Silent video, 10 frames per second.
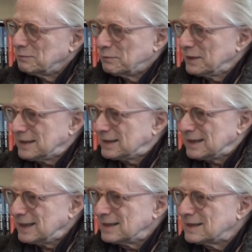but
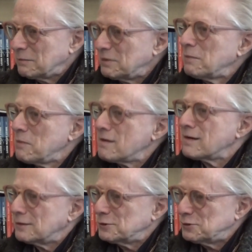it's the
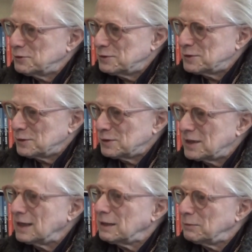American shoes, so it's
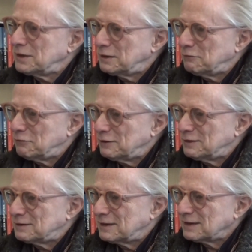a little bit
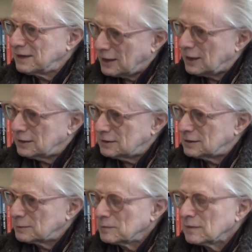different, the
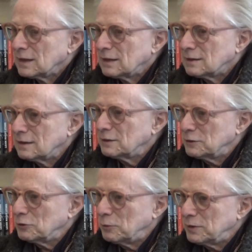cut, than the
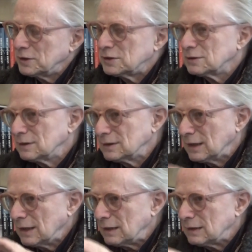European shoe, and the
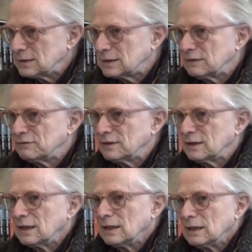leather is different.
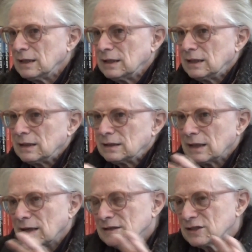
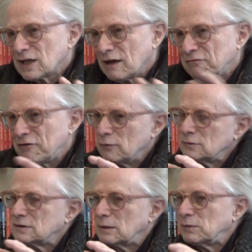Then I
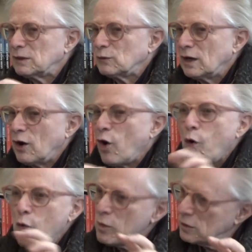found something where
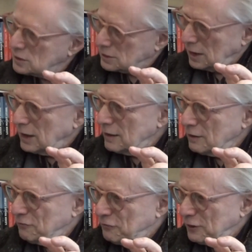almost the
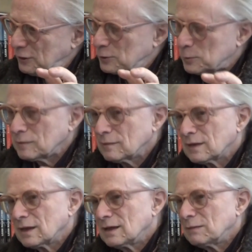leather fit,
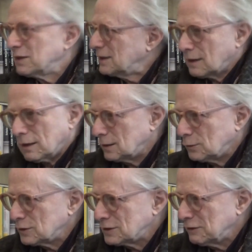but the cut
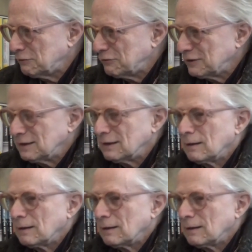was different.